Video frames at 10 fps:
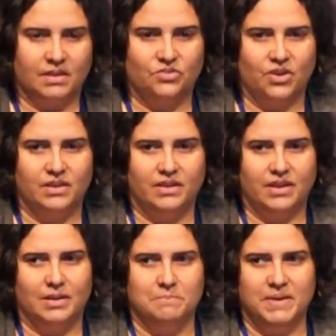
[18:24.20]
that trying to
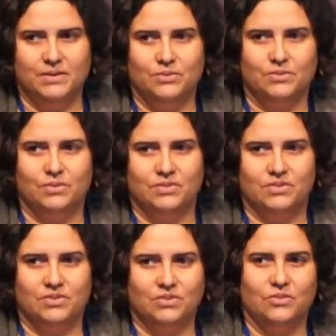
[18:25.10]
get a meal
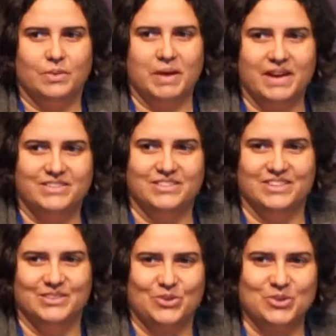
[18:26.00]
to a
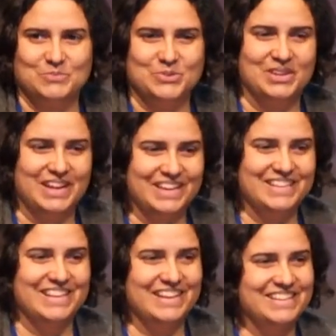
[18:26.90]
patient in hospital at
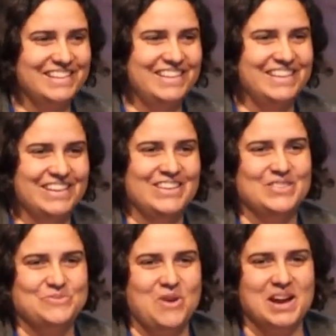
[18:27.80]
exactly
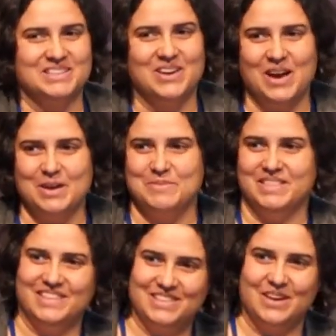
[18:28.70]
the right time
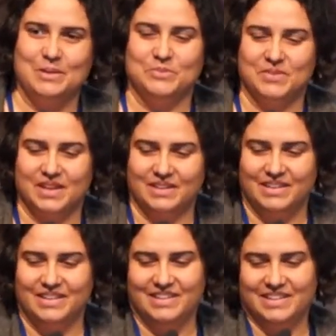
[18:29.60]
in this type of
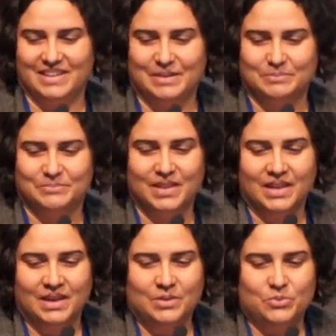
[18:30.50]
study
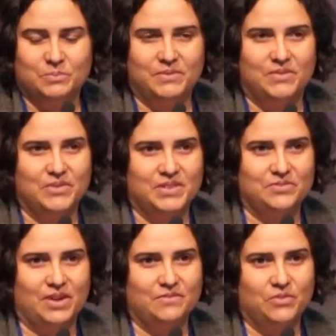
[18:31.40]
would be very
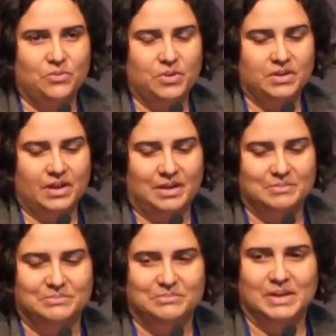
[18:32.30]
straightforward,
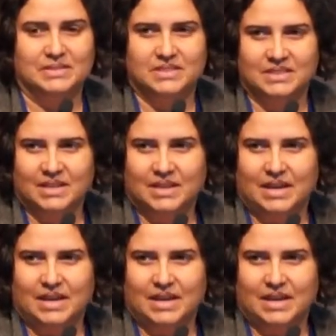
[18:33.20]
but